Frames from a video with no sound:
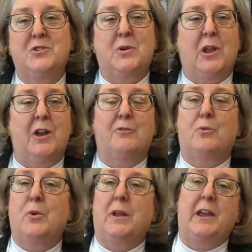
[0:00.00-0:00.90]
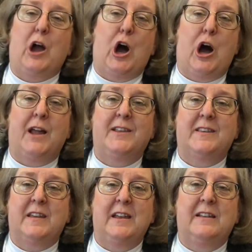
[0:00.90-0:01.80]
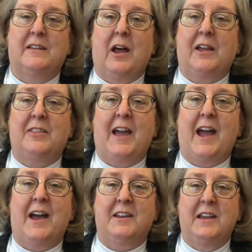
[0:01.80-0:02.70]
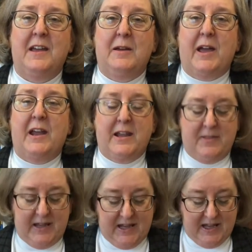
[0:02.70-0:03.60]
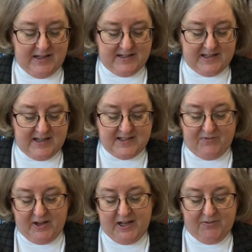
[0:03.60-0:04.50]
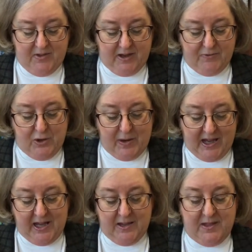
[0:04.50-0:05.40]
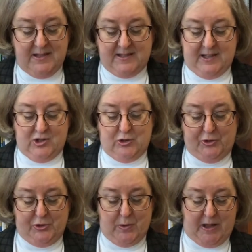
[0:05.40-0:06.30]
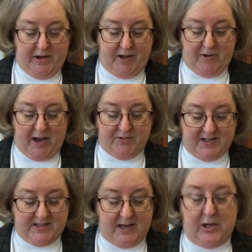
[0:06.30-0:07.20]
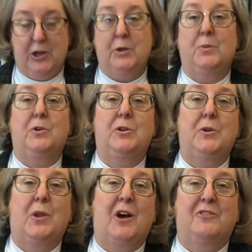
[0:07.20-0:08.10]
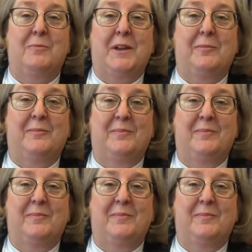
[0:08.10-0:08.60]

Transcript: through a lot of really odd scenes like that. And in the end it says, if any of these things you'll do, I'll never have to say to you, do you love me?